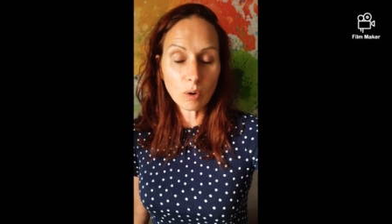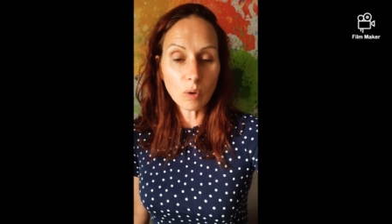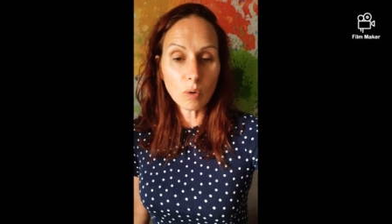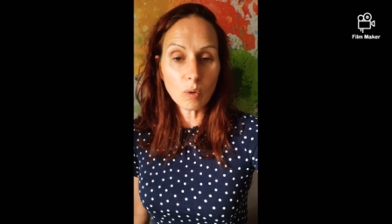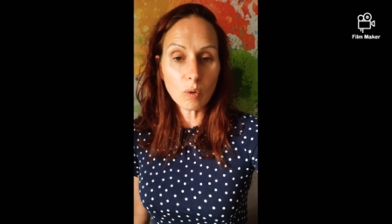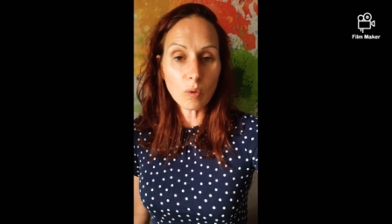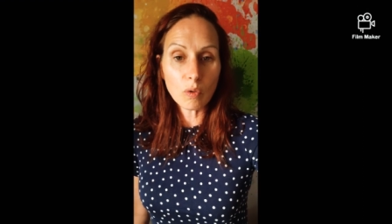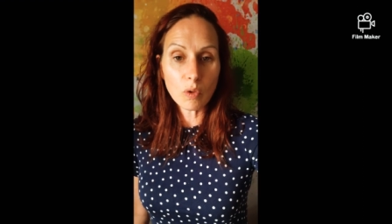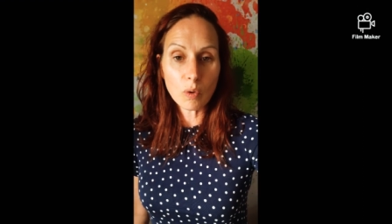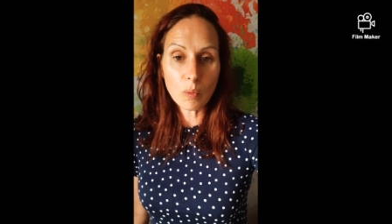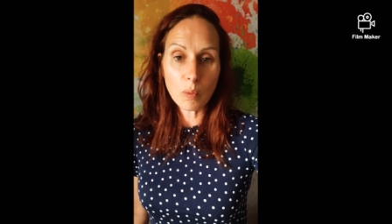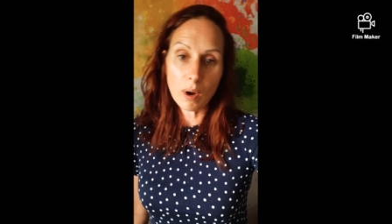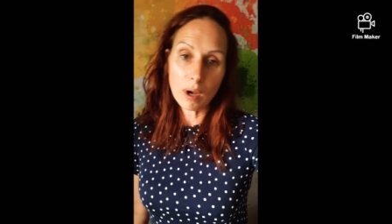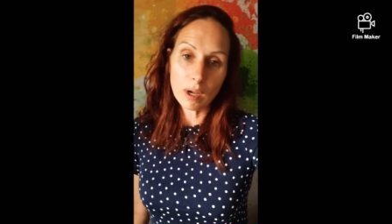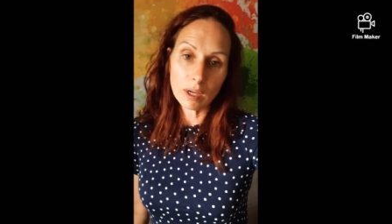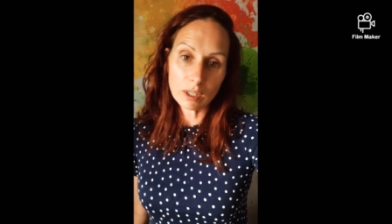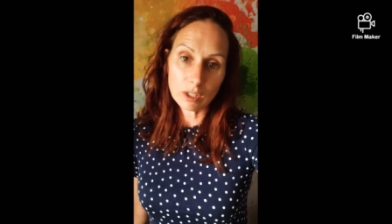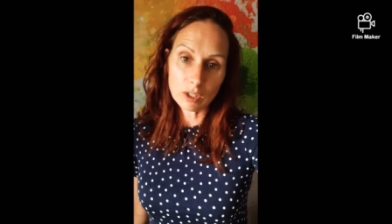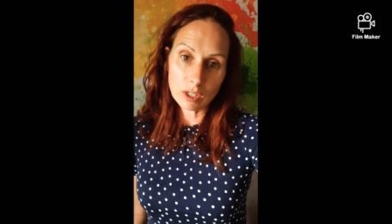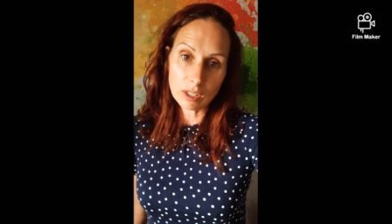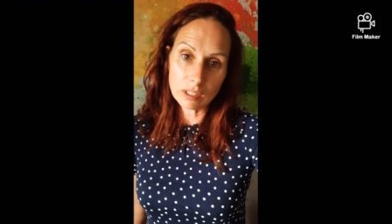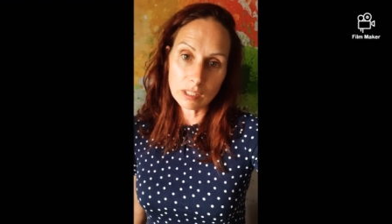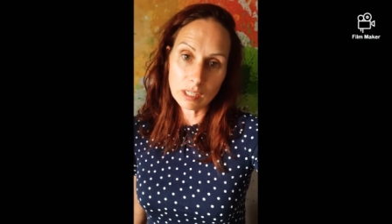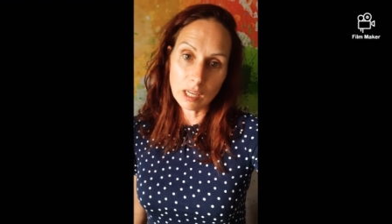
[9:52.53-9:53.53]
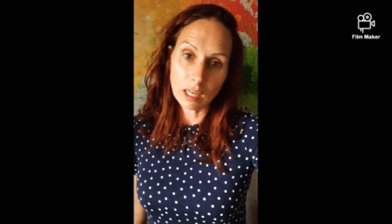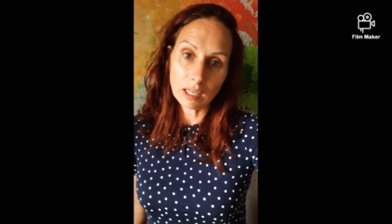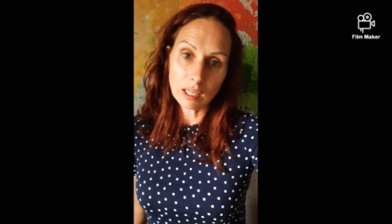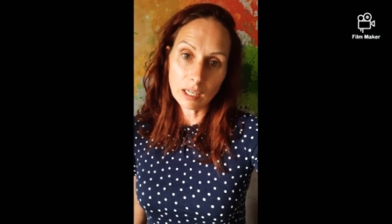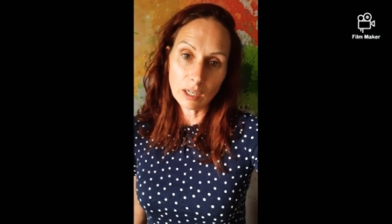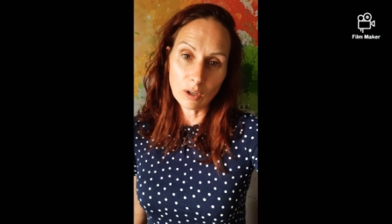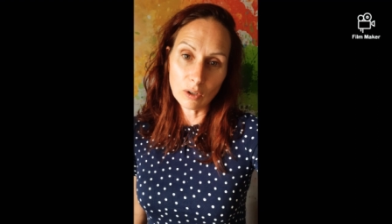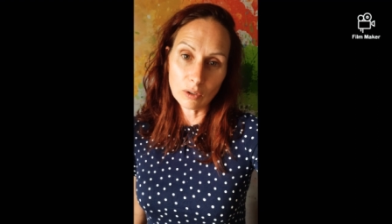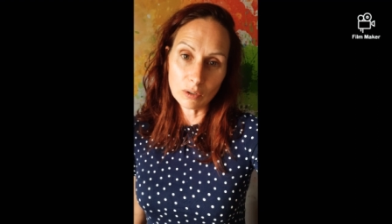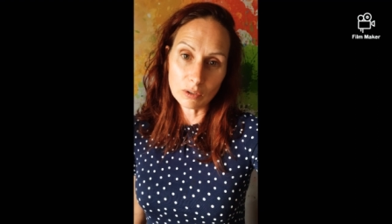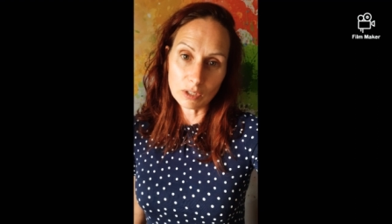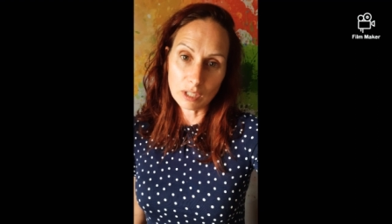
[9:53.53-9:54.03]
all the work she's done
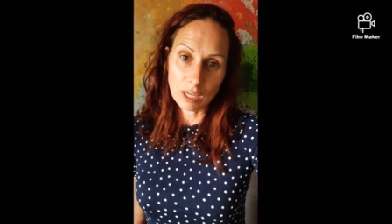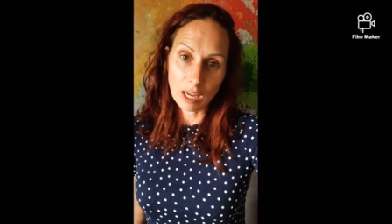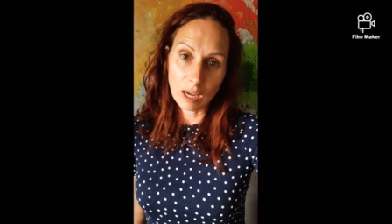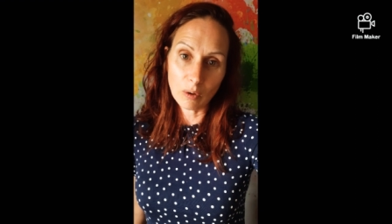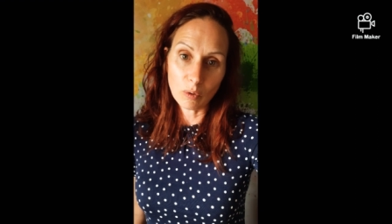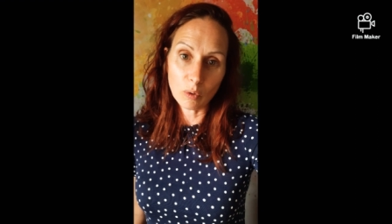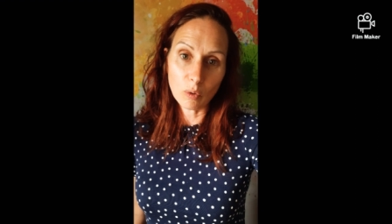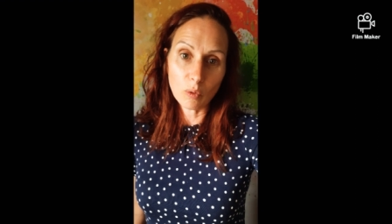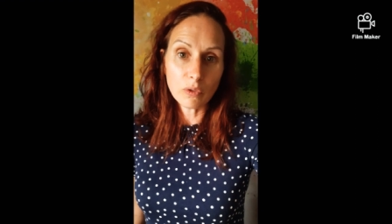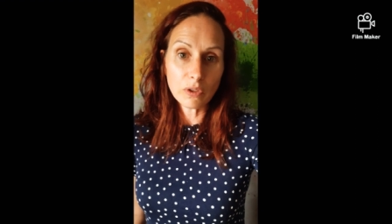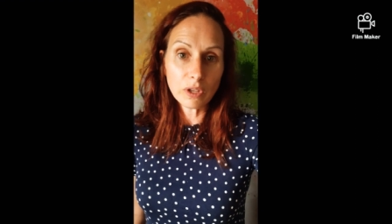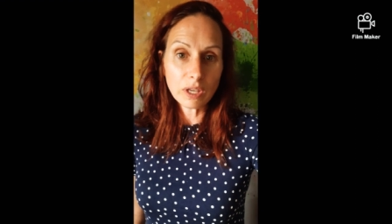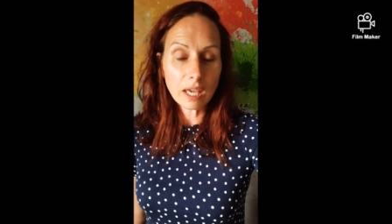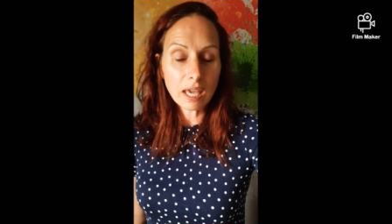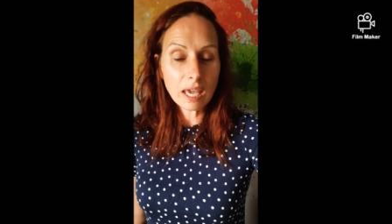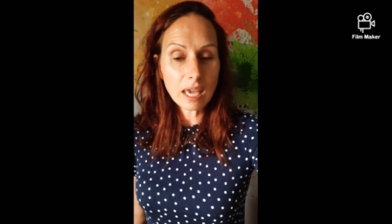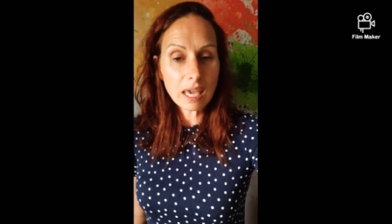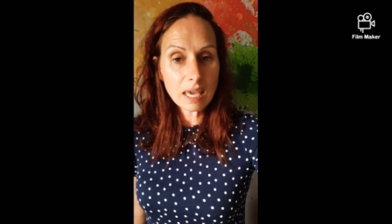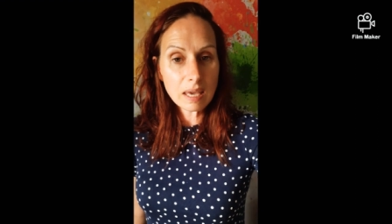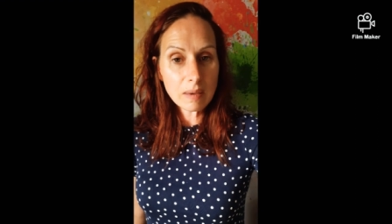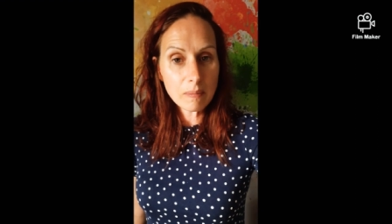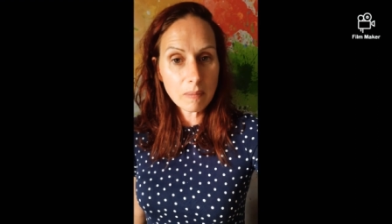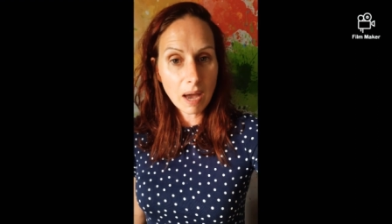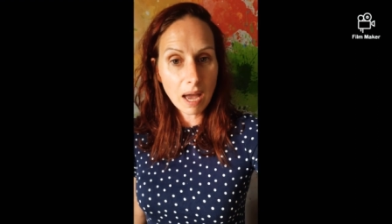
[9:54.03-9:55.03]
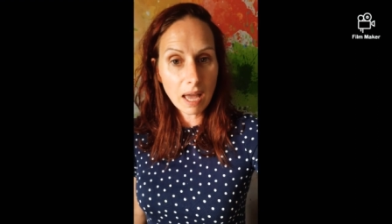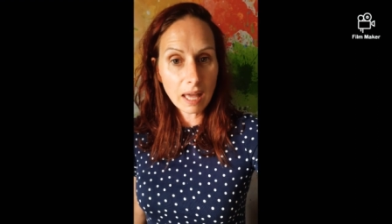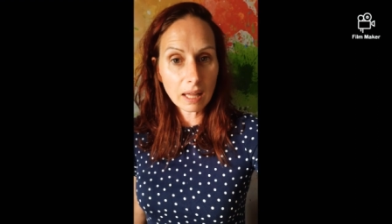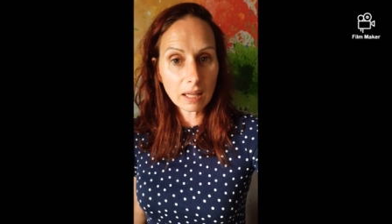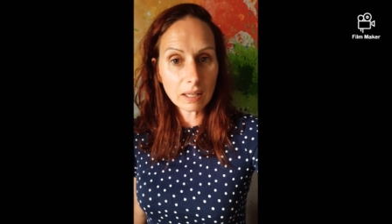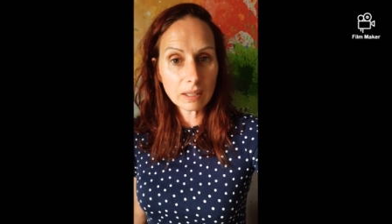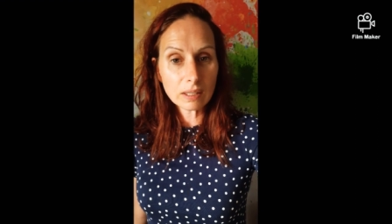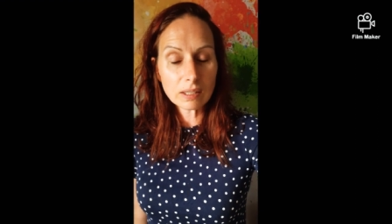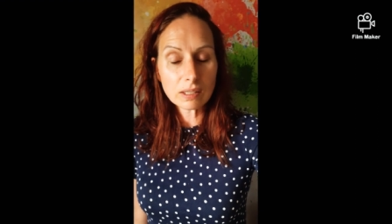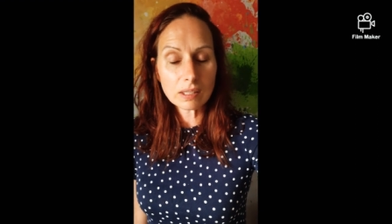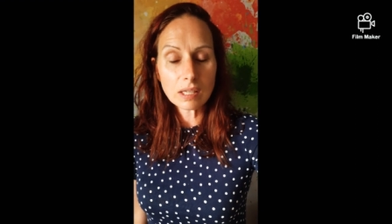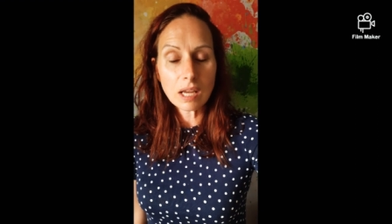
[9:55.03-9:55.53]
in lockdown, all the
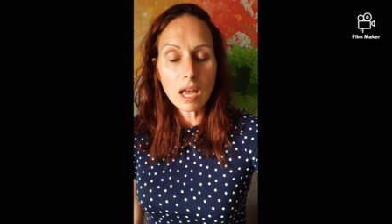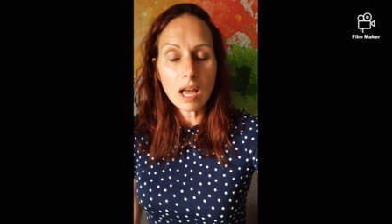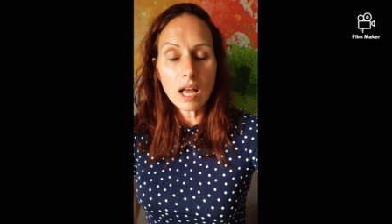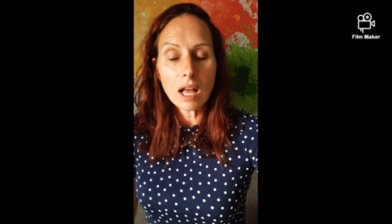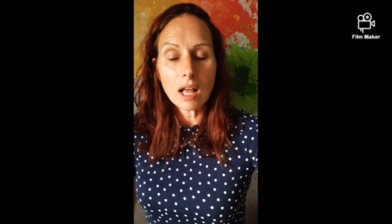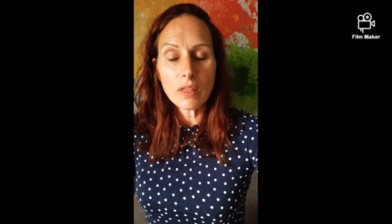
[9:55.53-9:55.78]
emails